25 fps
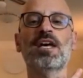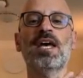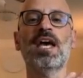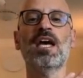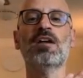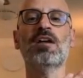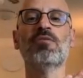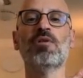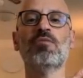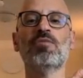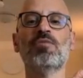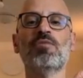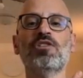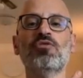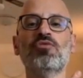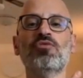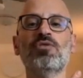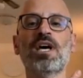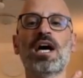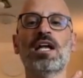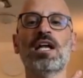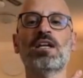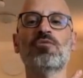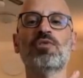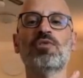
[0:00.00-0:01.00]
And when we do
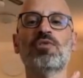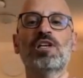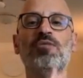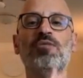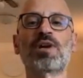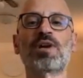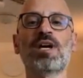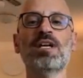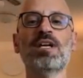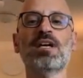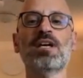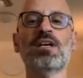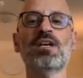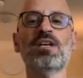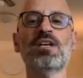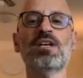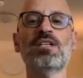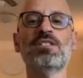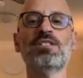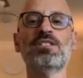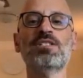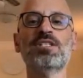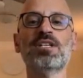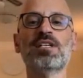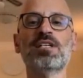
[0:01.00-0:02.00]
that, we create a
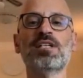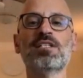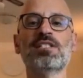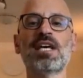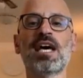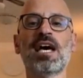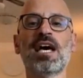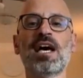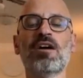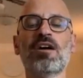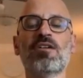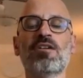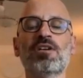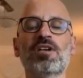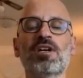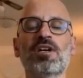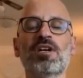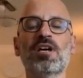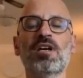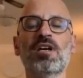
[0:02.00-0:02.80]
hissing sound.